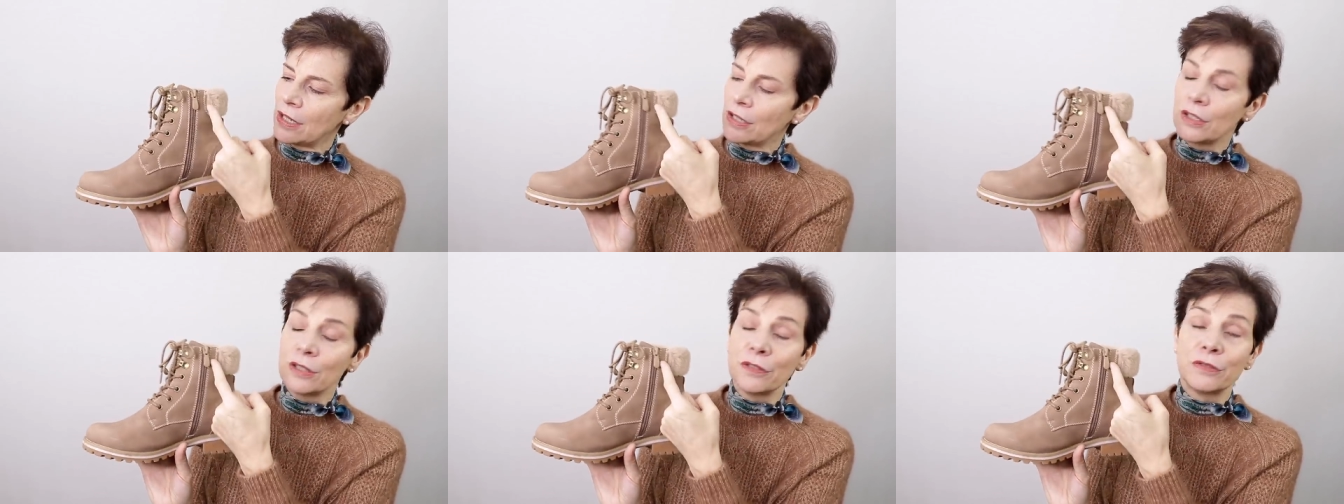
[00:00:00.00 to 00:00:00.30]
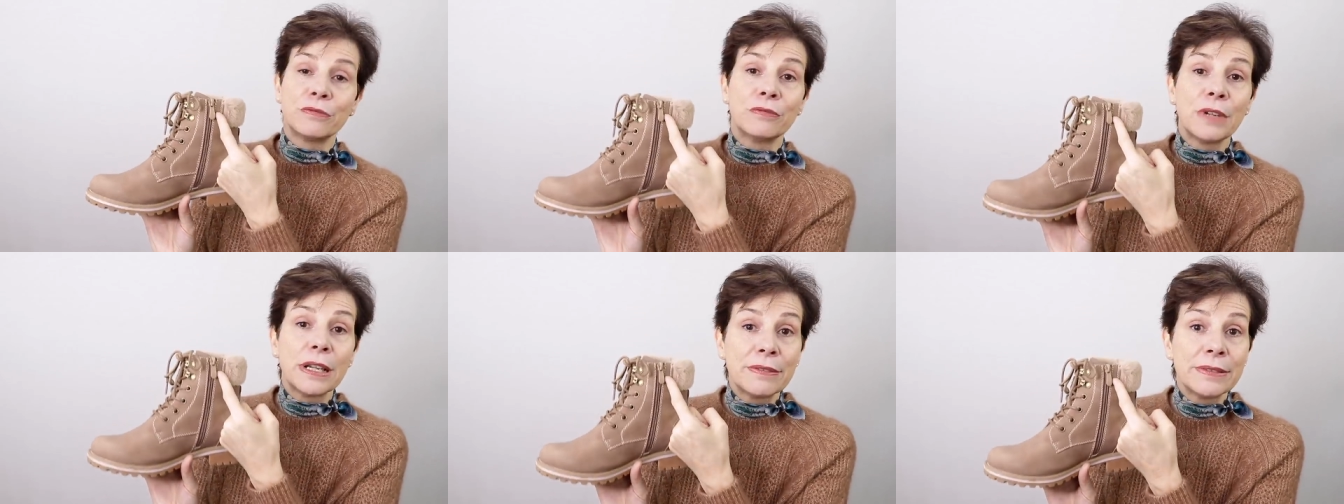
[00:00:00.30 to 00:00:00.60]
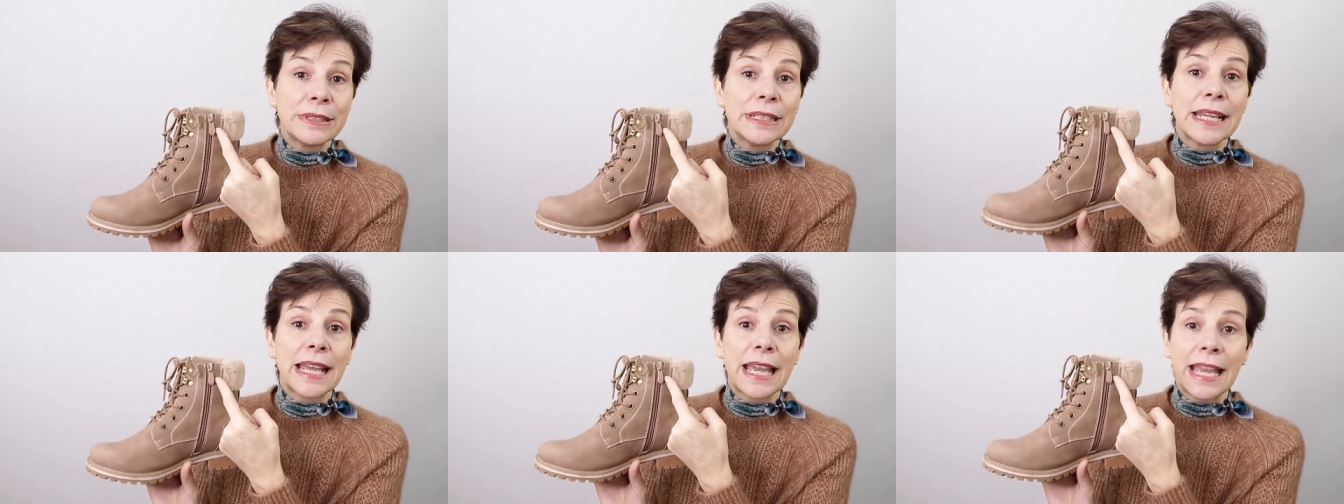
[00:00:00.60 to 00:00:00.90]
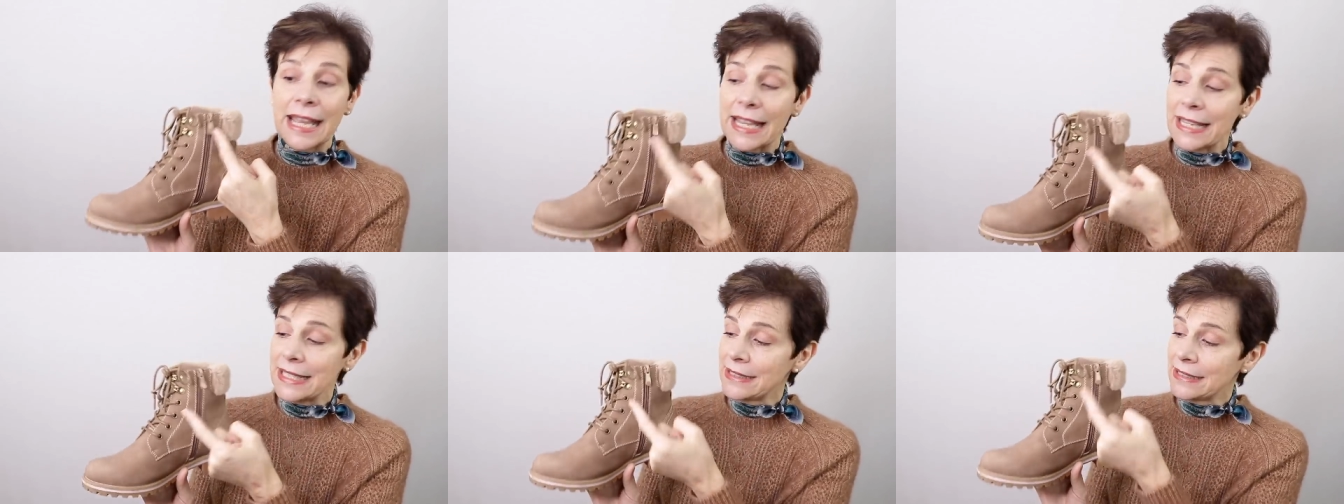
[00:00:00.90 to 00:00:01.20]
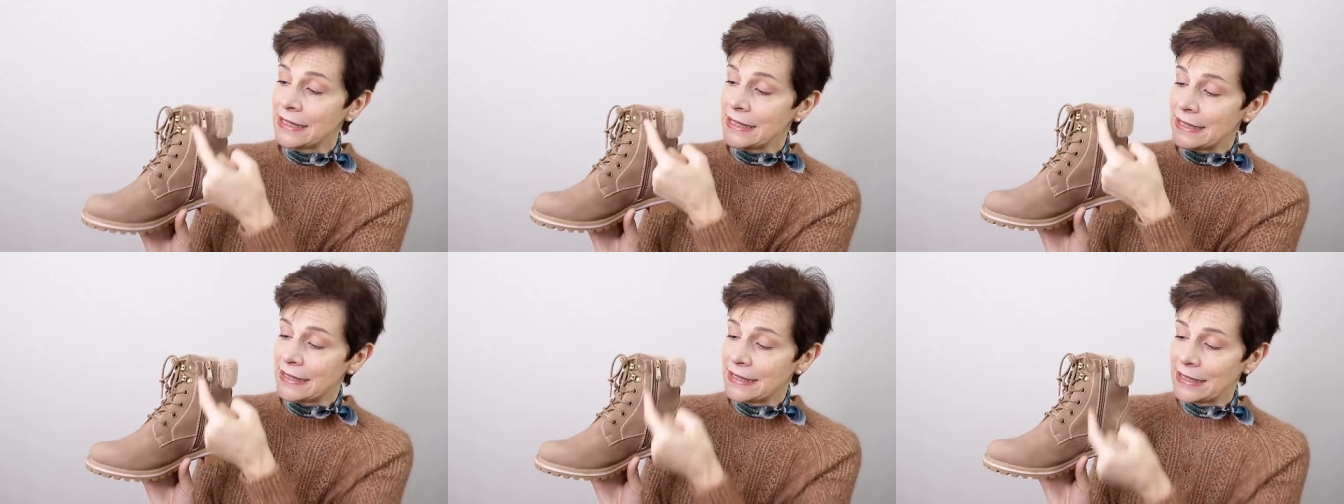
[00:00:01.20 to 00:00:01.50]
a very
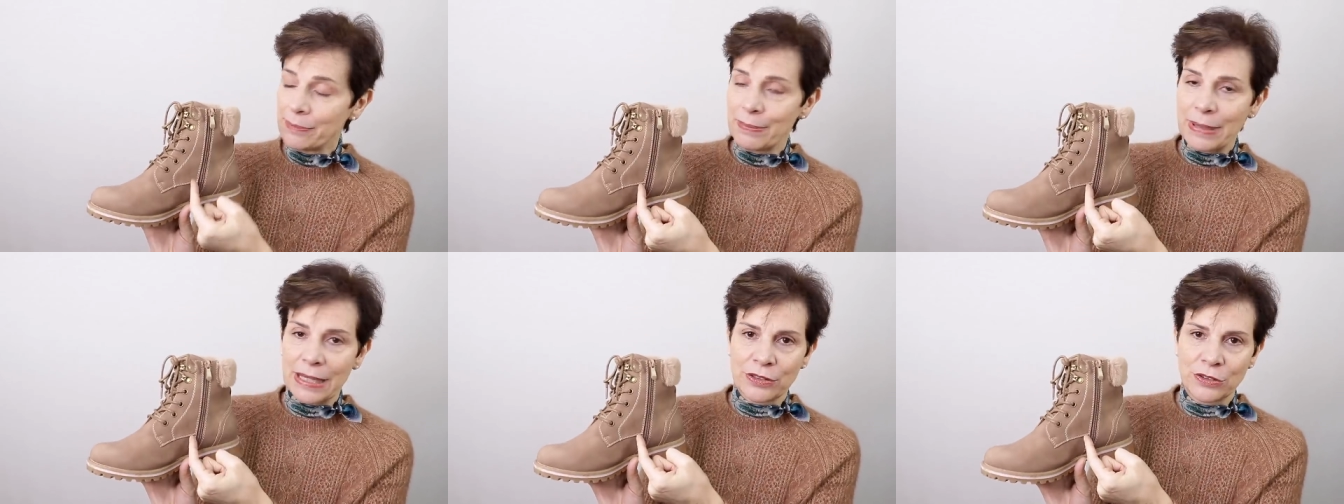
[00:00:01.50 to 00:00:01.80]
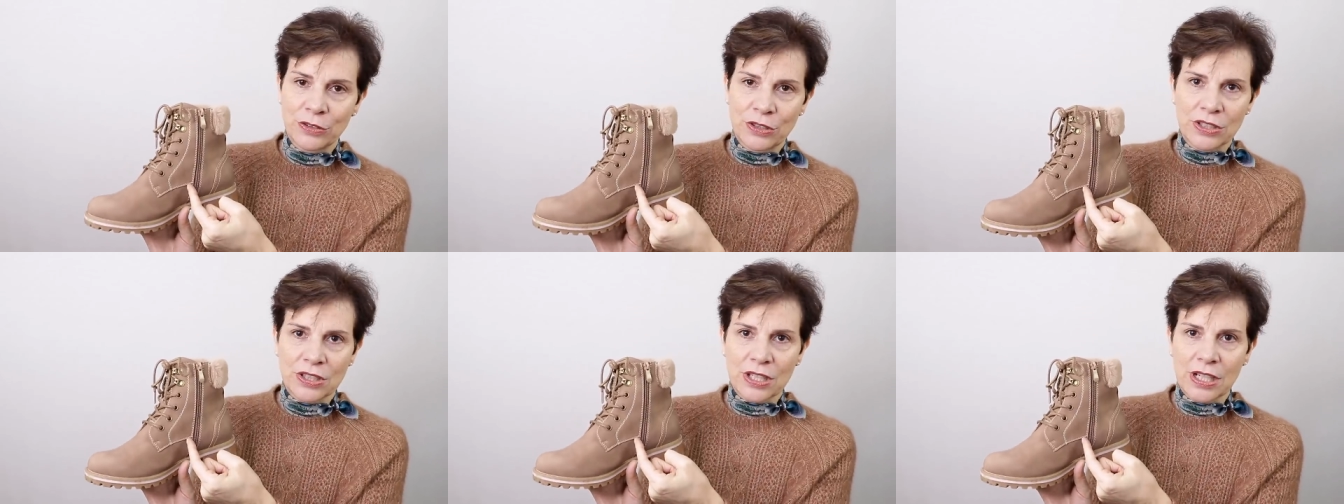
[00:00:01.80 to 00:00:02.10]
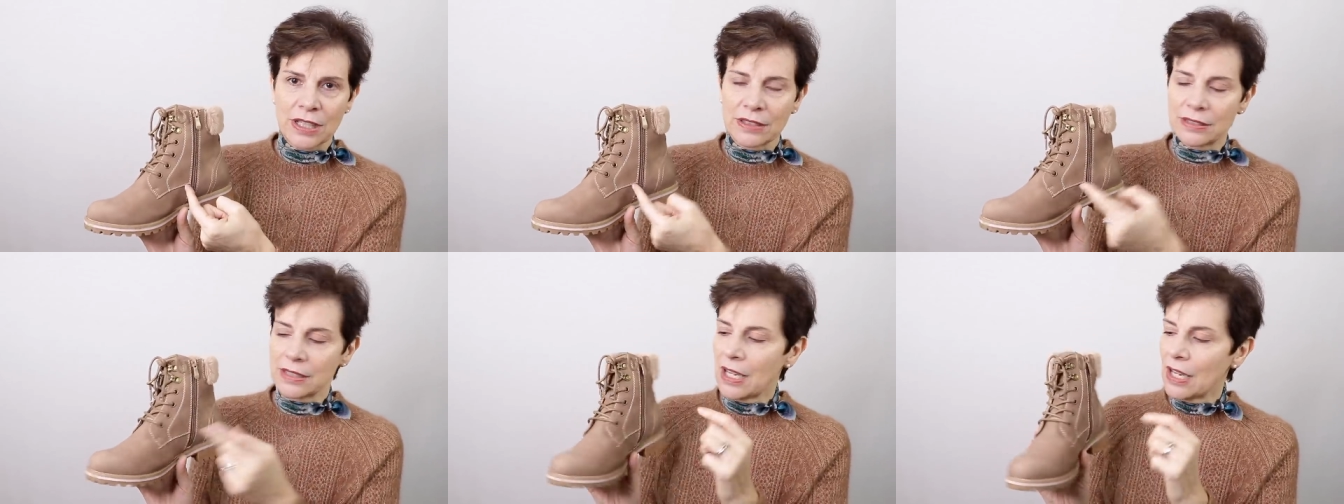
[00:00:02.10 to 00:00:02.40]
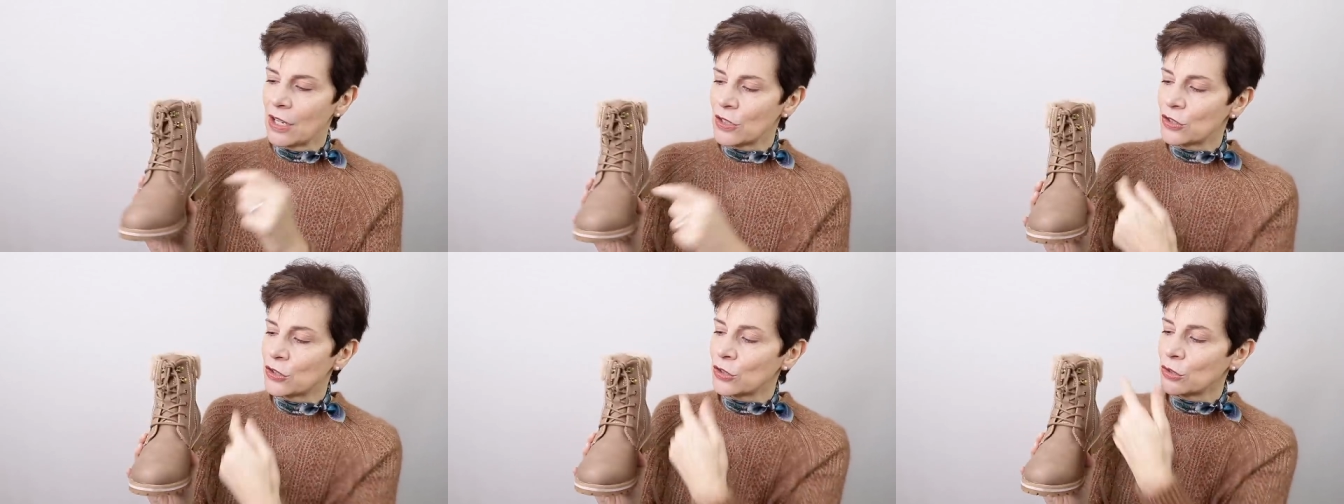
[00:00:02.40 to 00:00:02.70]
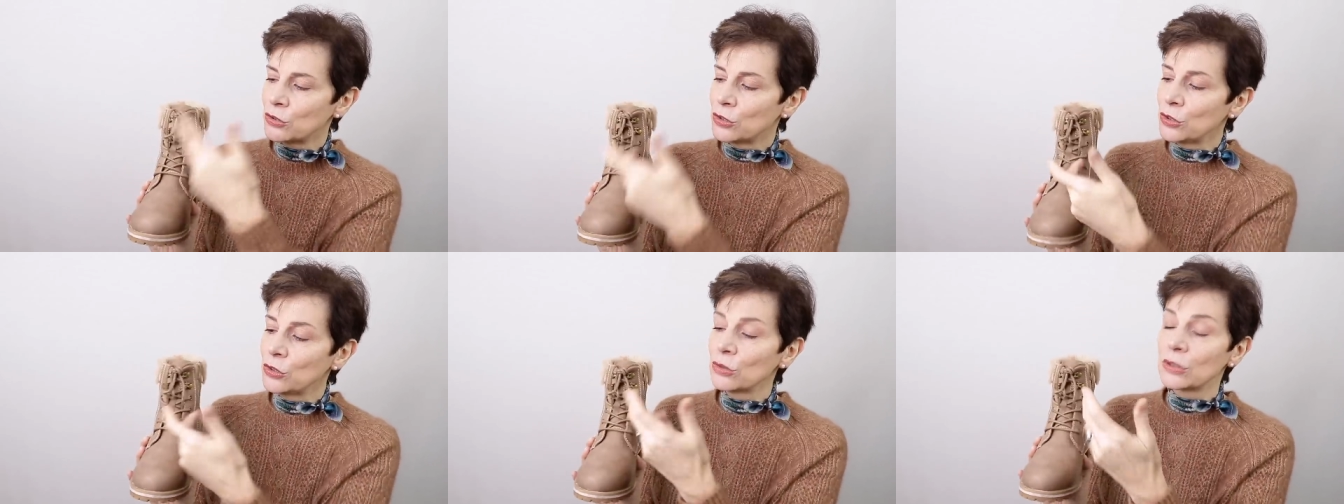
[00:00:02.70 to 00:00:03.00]
handy zip at the side so
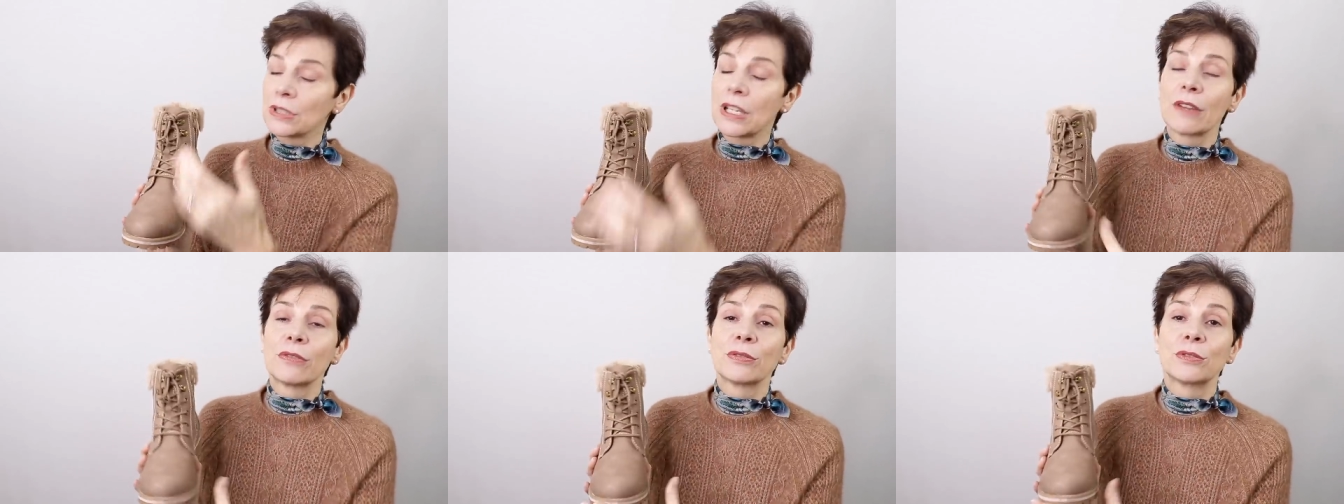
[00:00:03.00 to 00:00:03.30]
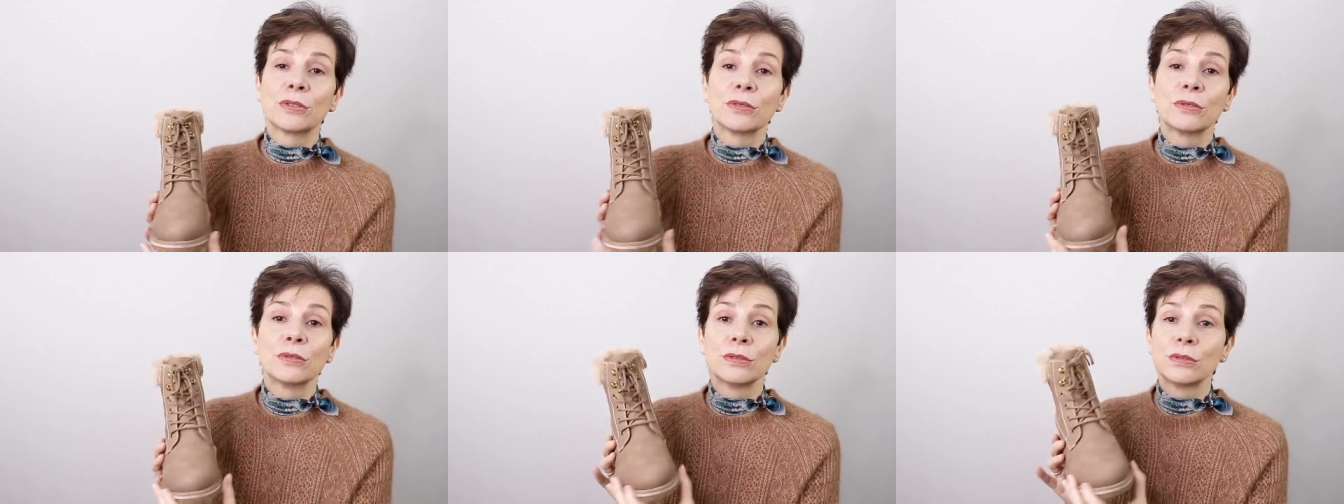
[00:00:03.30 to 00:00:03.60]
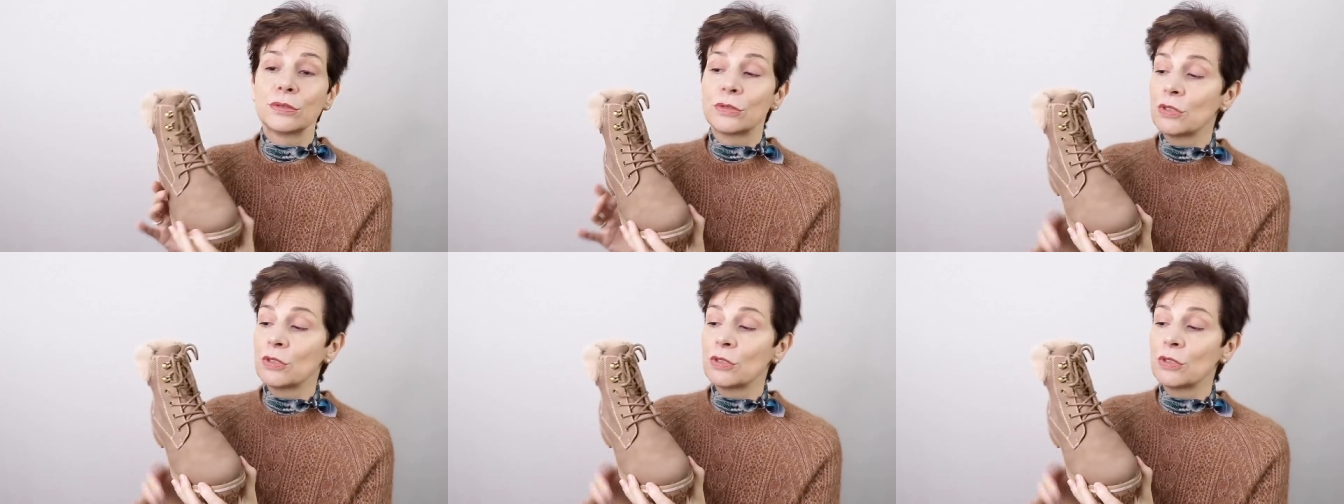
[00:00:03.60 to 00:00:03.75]
you don't have to,